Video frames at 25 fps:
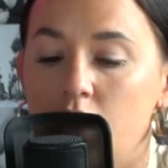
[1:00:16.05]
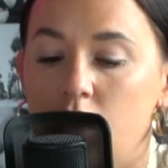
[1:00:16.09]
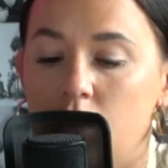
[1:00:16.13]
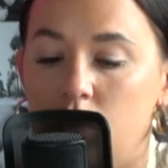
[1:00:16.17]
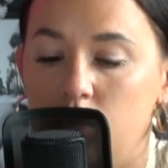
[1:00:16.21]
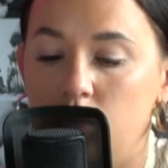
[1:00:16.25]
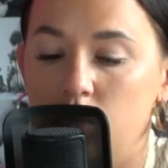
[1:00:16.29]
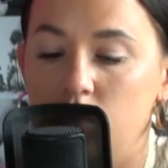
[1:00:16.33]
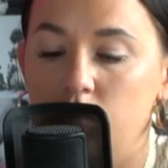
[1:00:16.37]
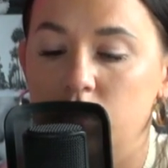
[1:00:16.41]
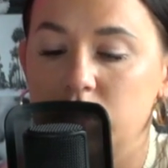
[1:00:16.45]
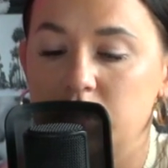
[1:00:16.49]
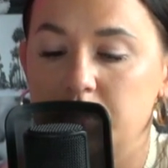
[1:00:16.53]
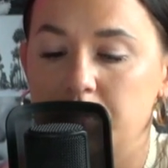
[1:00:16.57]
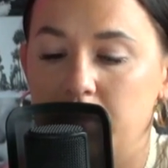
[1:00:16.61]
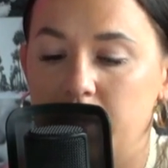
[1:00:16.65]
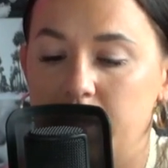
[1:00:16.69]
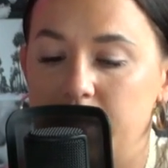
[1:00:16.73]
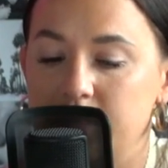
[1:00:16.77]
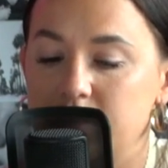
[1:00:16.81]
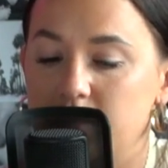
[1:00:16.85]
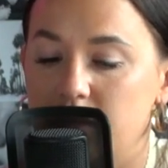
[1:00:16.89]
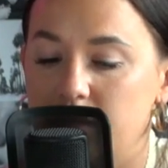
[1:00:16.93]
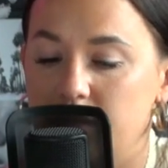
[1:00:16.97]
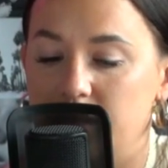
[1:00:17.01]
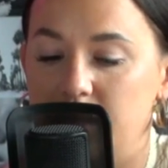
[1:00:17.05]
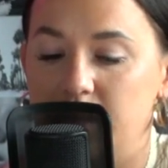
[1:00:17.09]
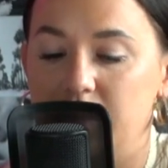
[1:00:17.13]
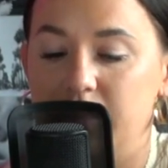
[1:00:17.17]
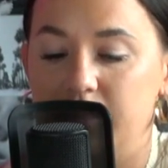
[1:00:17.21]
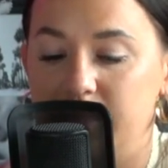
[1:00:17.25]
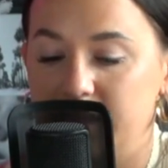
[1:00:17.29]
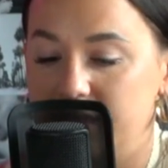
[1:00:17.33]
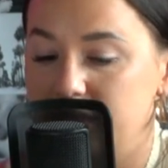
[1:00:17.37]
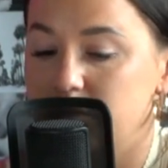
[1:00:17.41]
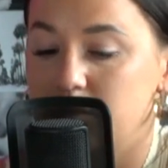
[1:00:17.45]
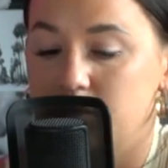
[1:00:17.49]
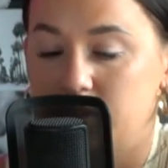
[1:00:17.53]
who was placed on the
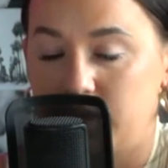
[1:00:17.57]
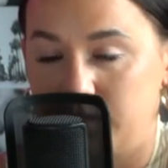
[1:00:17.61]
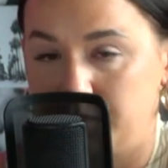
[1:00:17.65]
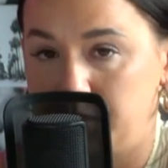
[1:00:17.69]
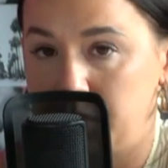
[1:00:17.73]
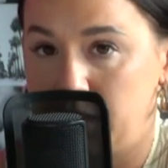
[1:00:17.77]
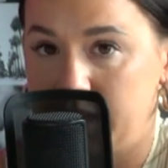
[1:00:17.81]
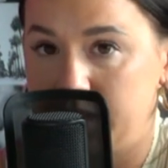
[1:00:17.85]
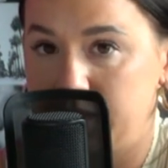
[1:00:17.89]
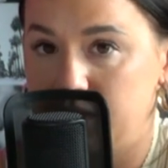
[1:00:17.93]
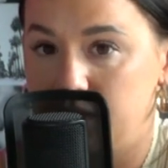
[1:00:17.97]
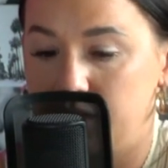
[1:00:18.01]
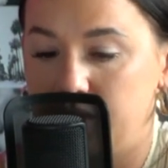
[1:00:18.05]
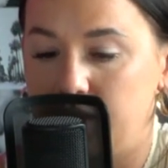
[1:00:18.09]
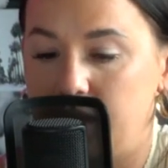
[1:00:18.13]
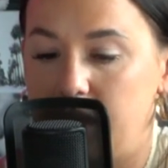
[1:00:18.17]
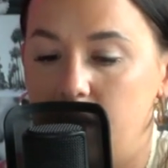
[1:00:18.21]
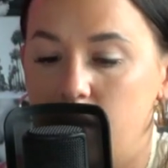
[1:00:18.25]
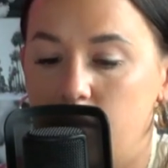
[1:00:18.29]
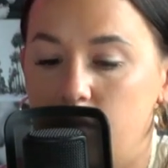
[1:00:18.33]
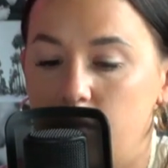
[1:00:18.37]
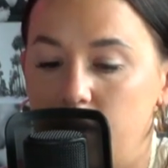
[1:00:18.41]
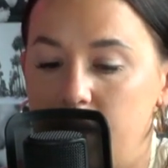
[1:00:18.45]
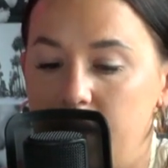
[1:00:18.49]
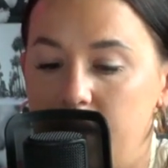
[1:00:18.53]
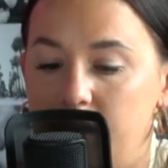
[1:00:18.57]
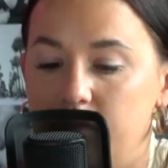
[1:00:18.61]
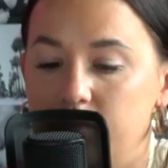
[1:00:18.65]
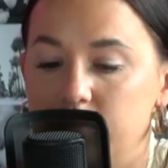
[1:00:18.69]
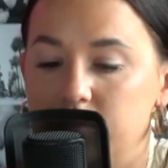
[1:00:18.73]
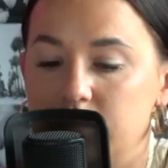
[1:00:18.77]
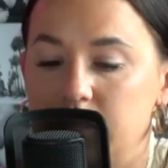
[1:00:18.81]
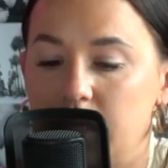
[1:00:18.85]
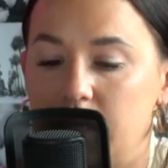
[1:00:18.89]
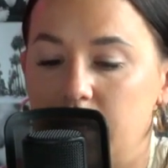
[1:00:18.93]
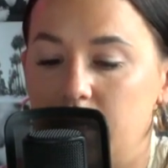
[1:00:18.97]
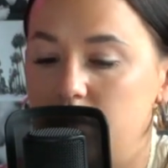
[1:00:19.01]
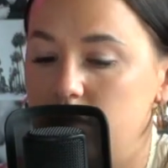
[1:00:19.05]

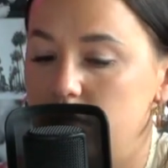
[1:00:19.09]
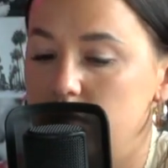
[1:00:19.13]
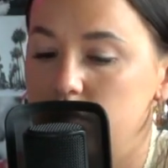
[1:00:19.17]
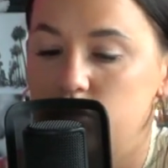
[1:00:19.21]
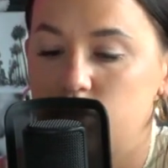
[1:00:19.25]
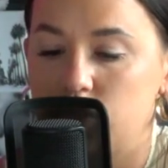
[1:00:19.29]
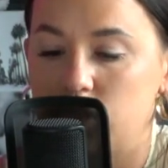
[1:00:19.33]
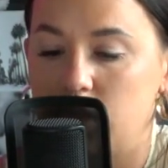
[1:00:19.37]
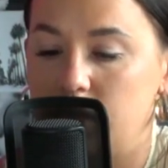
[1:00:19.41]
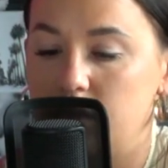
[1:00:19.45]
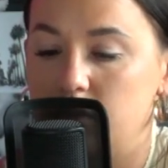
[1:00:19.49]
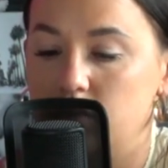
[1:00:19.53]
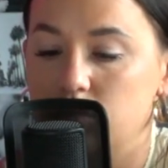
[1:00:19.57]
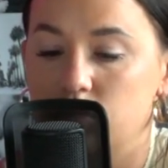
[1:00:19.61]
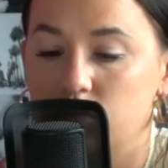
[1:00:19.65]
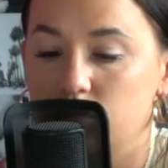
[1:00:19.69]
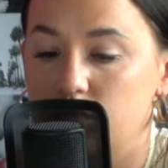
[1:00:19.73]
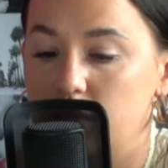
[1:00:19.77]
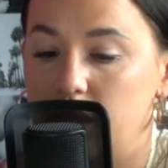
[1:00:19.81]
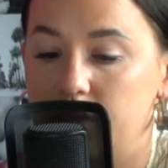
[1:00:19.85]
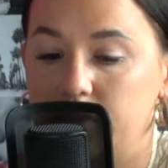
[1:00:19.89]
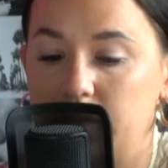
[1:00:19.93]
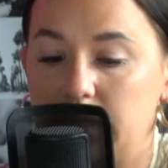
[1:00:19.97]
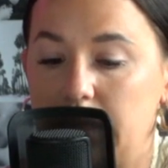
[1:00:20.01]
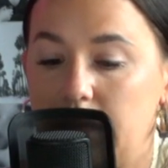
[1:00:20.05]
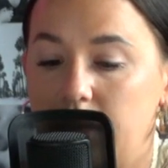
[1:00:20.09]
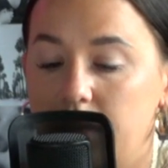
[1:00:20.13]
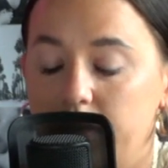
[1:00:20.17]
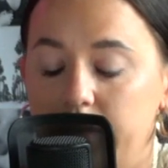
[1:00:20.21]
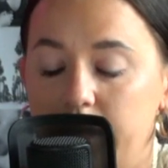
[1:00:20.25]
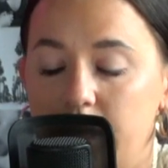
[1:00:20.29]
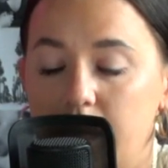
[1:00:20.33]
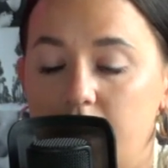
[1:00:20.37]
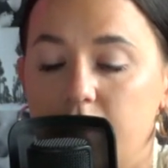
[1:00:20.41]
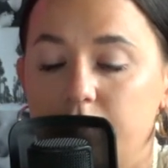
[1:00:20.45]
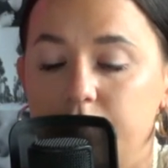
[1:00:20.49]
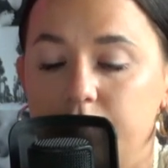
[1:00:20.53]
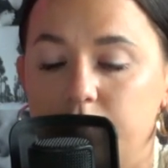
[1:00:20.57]
airwaves and news channels throughout the
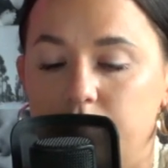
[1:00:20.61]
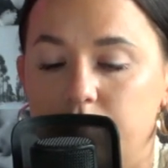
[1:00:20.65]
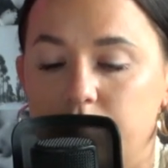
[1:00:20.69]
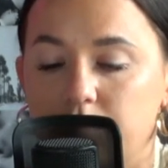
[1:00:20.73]
area.